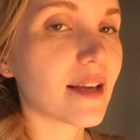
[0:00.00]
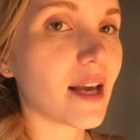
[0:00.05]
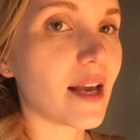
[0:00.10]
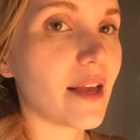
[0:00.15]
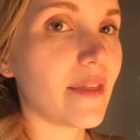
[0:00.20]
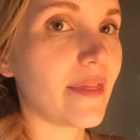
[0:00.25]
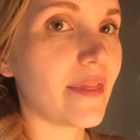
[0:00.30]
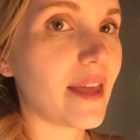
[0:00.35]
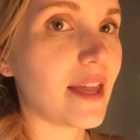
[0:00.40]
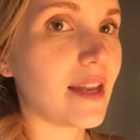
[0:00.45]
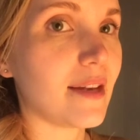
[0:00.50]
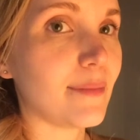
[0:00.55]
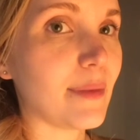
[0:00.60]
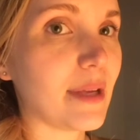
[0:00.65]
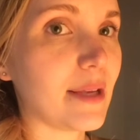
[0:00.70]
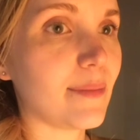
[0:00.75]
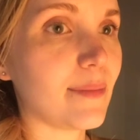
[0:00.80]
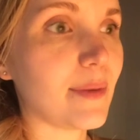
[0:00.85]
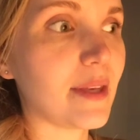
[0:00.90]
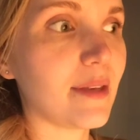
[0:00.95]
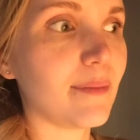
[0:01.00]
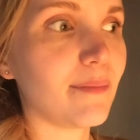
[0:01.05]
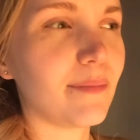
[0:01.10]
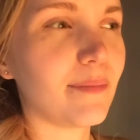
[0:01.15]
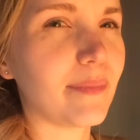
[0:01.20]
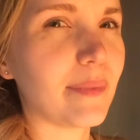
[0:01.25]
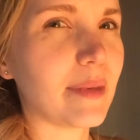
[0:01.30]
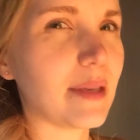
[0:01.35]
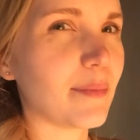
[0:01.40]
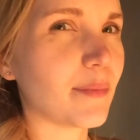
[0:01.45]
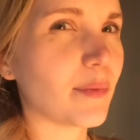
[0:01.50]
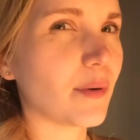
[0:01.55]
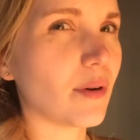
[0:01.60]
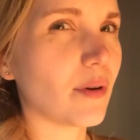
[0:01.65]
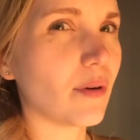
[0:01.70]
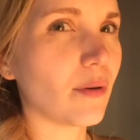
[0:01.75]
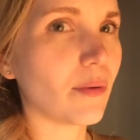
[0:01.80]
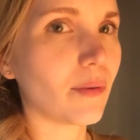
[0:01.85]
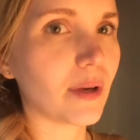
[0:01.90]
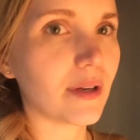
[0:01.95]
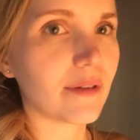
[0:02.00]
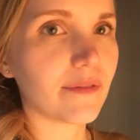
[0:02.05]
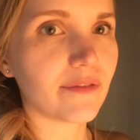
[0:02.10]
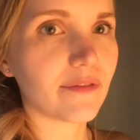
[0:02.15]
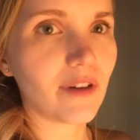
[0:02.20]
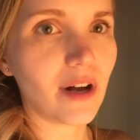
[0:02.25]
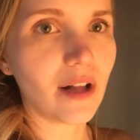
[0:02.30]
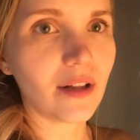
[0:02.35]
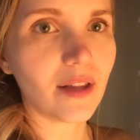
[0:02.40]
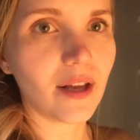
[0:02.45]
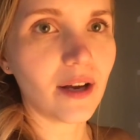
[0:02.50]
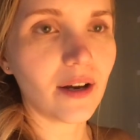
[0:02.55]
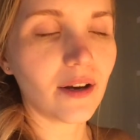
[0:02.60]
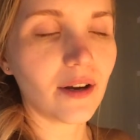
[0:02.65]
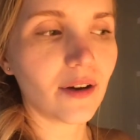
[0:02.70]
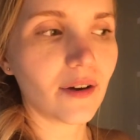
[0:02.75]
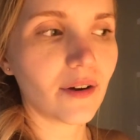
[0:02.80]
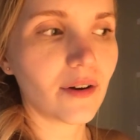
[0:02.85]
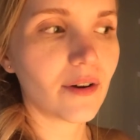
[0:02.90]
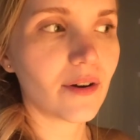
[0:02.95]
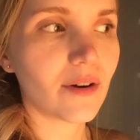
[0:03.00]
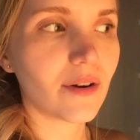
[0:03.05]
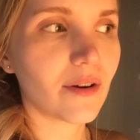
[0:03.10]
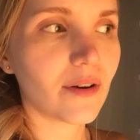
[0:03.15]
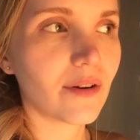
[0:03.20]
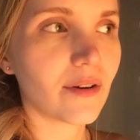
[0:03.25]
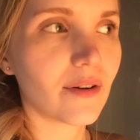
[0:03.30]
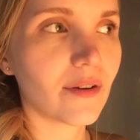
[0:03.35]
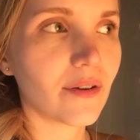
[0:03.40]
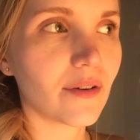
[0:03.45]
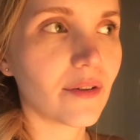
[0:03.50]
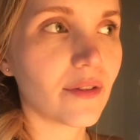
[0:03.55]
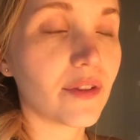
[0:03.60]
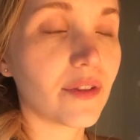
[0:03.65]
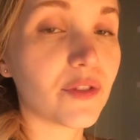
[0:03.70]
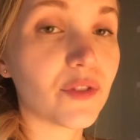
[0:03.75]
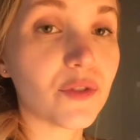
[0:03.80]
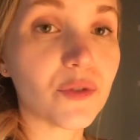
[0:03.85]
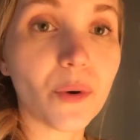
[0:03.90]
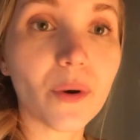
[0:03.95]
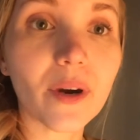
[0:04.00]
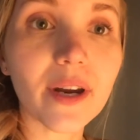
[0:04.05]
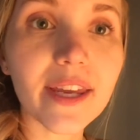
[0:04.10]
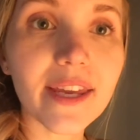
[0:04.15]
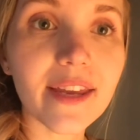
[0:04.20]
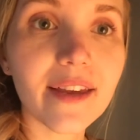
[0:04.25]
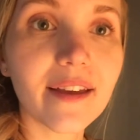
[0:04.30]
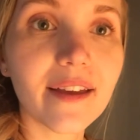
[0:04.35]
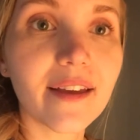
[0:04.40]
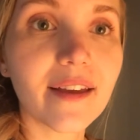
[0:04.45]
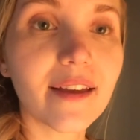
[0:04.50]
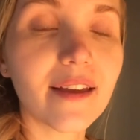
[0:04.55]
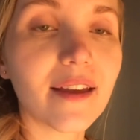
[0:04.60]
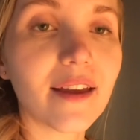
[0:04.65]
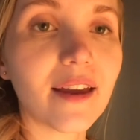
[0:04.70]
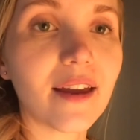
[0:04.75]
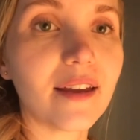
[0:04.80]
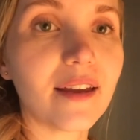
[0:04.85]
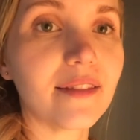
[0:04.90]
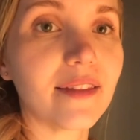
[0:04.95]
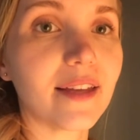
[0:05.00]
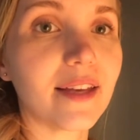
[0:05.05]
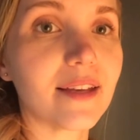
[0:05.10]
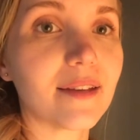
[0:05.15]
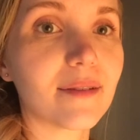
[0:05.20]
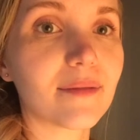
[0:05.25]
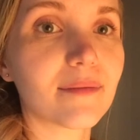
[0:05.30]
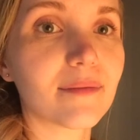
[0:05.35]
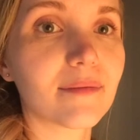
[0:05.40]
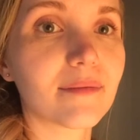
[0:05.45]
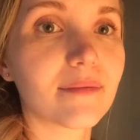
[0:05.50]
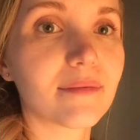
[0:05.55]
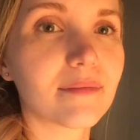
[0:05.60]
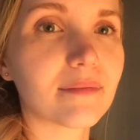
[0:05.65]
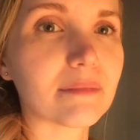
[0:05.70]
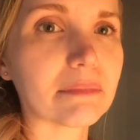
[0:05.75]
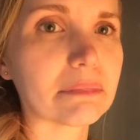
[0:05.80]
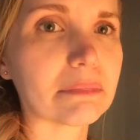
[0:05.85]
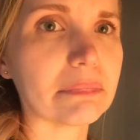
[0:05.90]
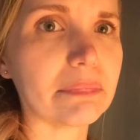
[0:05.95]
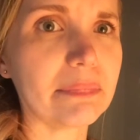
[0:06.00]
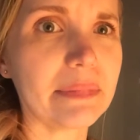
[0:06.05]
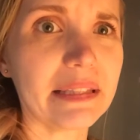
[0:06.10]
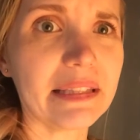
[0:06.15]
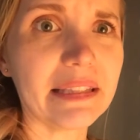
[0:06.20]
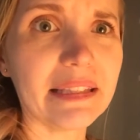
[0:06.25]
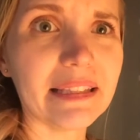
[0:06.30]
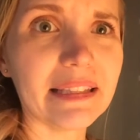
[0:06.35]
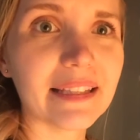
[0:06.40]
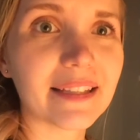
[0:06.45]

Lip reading: And then maybe people would follow the story and like me.